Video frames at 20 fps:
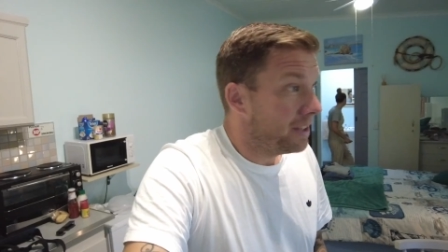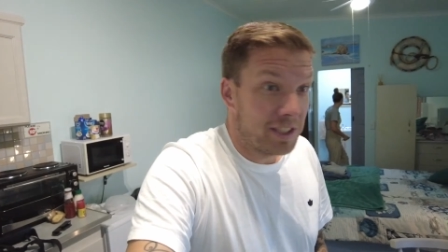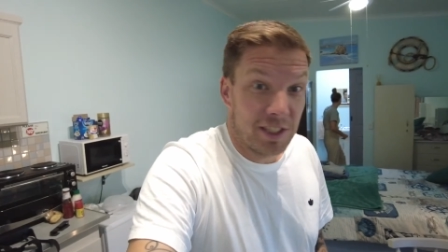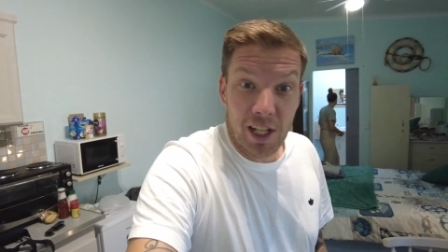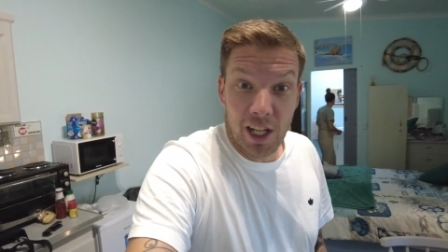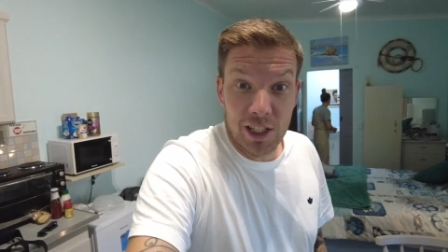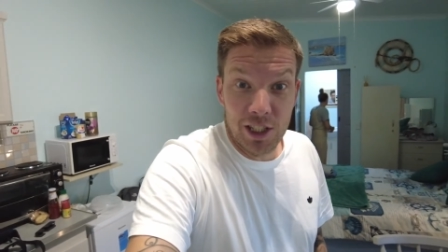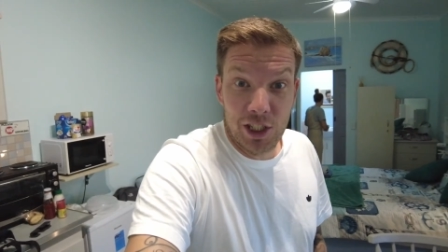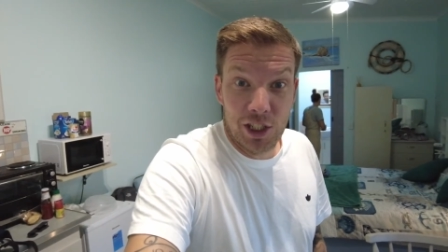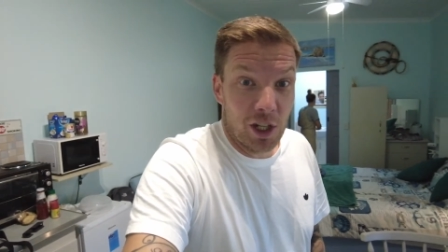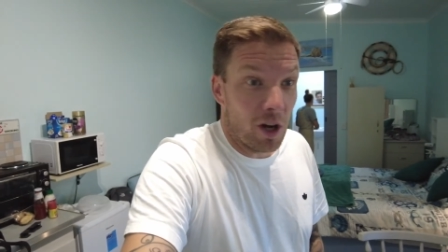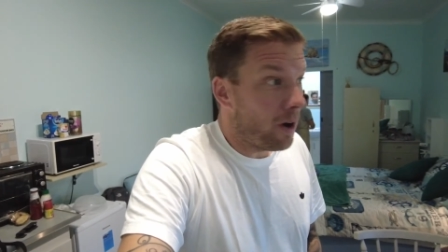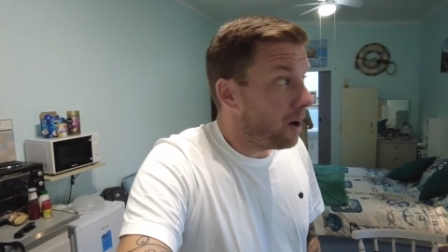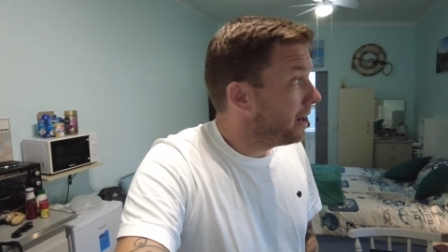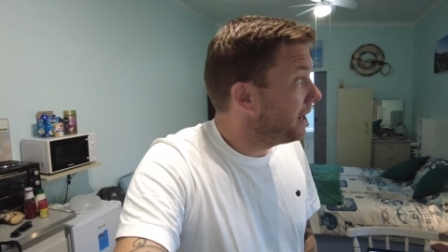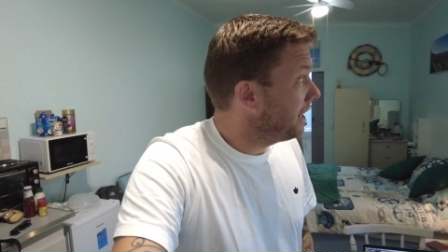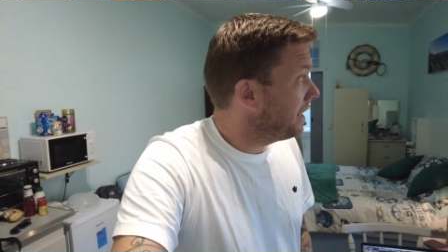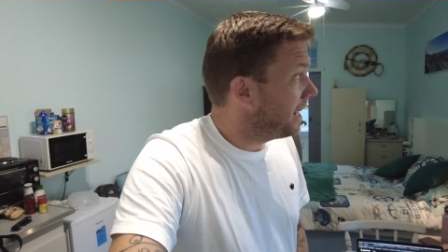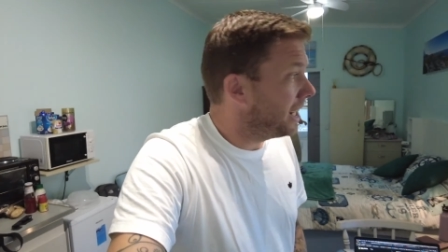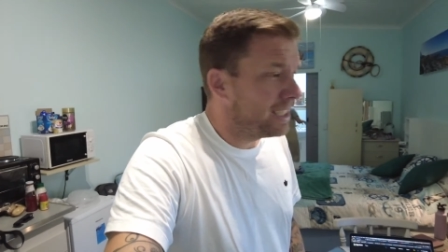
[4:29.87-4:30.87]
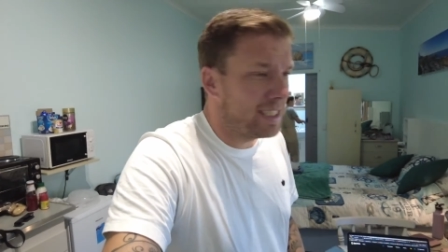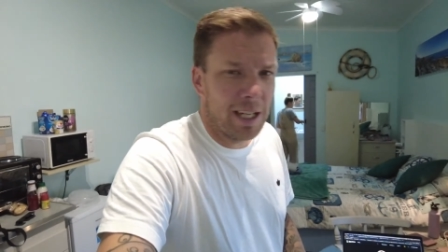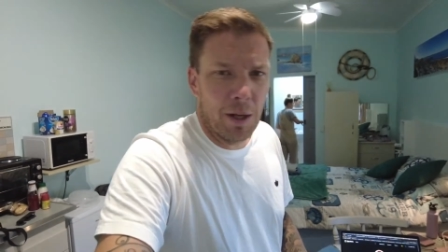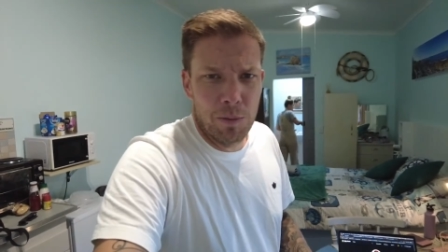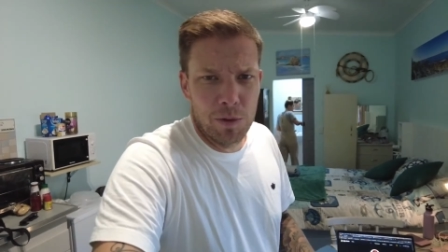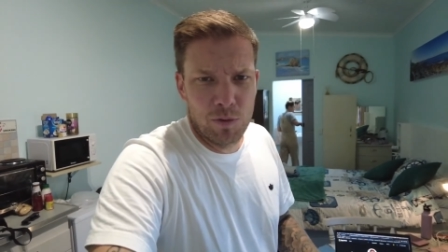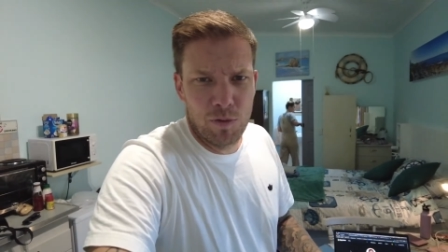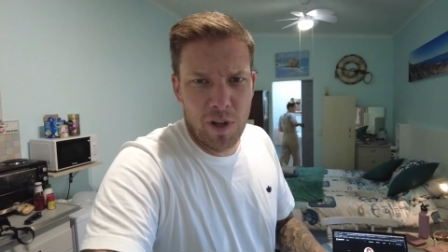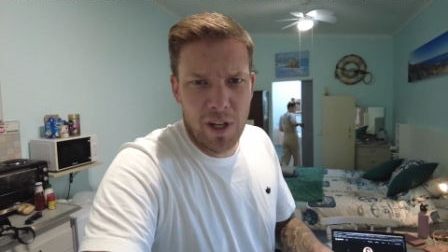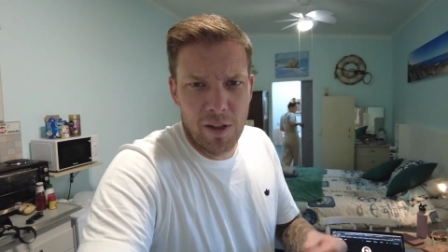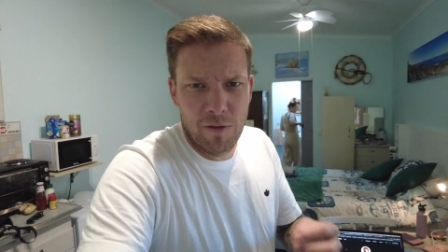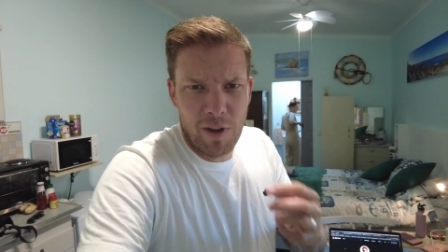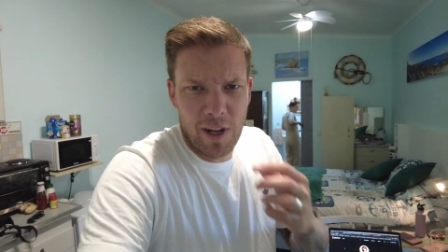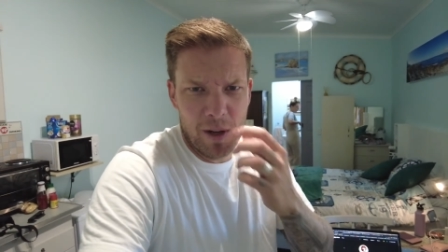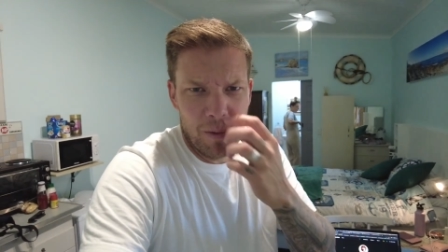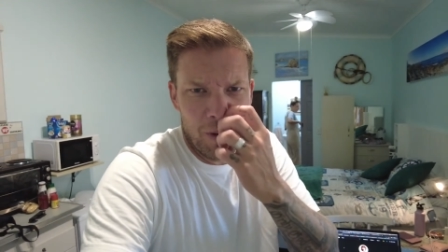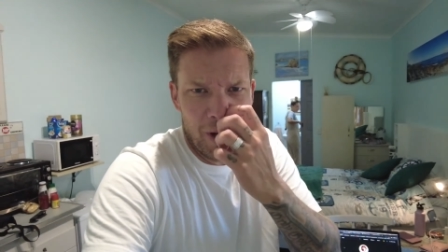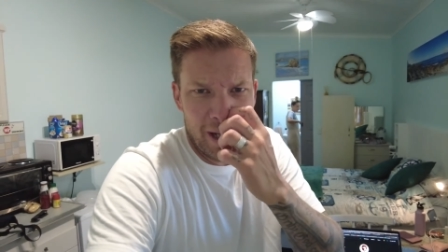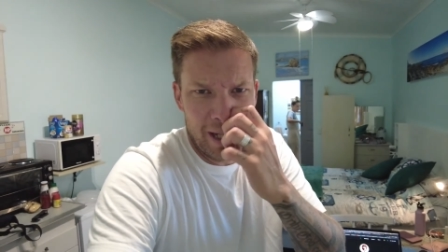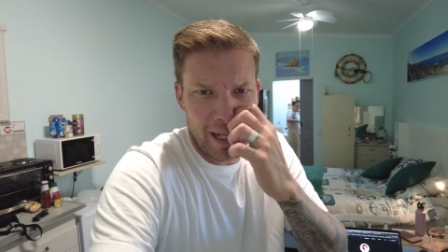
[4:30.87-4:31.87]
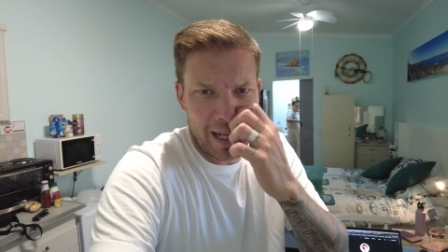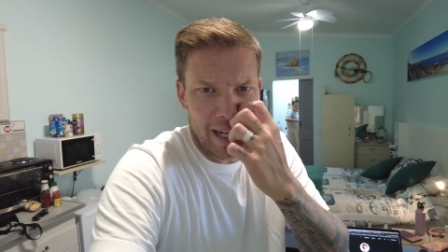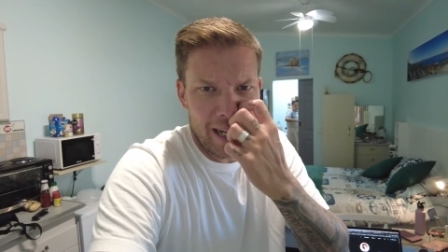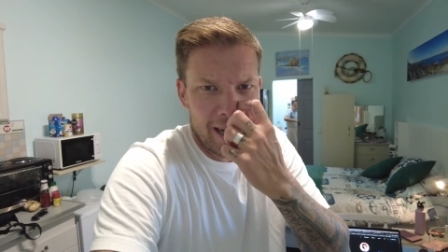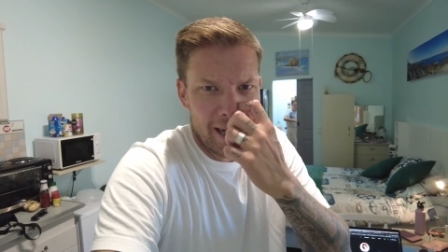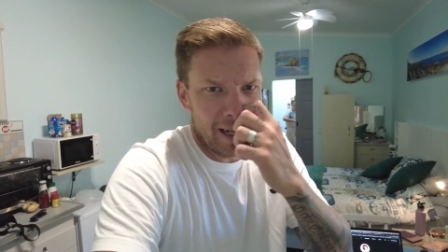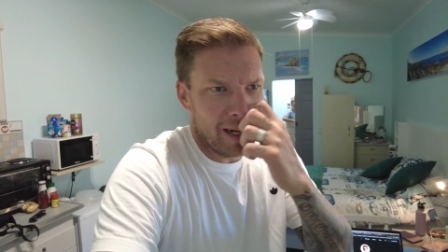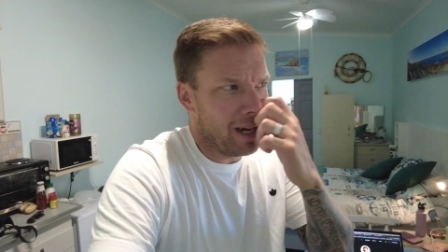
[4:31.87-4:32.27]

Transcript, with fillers: The sun's shining. Yesterday was really, really windy,